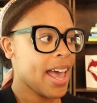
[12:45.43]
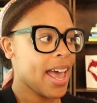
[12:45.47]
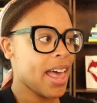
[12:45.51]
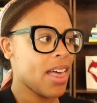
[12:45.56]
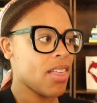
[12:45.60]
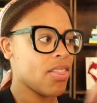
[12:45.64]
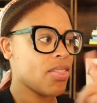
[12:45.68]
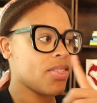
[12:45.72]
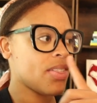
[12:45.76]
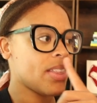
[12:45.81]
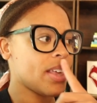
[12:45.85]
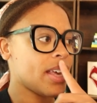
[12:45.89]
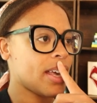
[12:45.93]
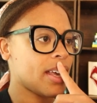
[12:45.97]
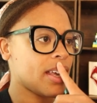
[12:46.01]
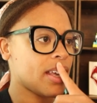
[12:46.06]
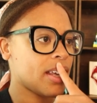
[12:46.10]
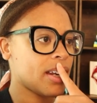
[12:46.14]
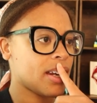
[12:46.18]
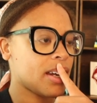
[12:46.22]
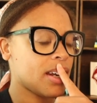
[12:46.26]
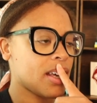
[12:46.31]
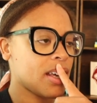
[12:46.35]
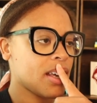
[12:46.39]
And
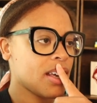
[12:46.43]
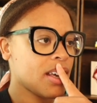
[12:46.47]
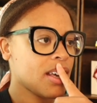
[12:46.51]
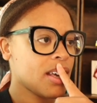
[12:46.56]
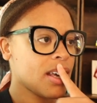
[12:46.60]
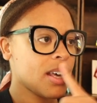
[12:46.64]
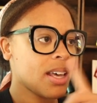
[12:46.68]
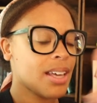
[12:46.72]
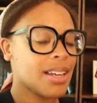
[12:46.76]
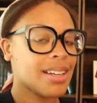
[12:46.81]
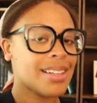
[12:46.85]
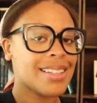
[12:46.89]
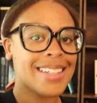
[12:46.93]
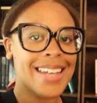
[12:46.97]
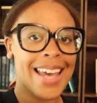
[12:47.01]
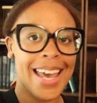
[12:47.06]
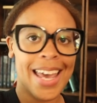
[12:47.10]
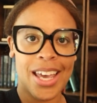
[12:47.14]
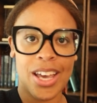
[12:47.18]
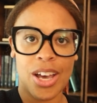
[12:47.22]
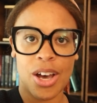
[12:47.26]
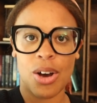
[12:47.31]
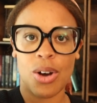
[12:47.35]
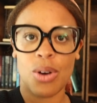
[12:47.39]
then
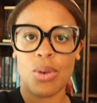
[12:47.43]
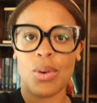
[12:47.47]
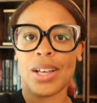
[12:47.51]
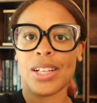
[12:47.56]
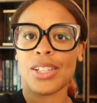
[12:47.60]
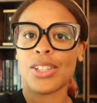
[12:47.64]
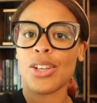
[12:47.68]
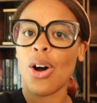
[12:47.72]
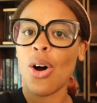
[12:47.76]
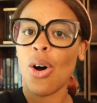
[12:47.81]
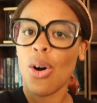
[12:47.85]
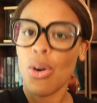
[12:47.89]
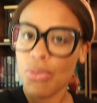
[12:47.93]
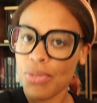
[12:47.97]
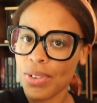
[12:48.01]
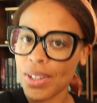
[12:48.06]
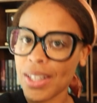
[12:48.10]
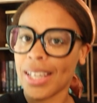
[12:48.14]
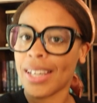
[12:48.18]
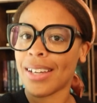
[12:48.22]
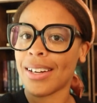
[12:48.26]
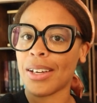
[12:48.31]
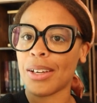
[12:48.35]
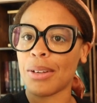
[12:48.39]
Teo is
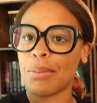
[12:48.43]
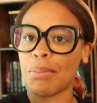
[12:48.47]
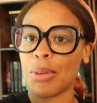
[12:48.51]
hopefully in a good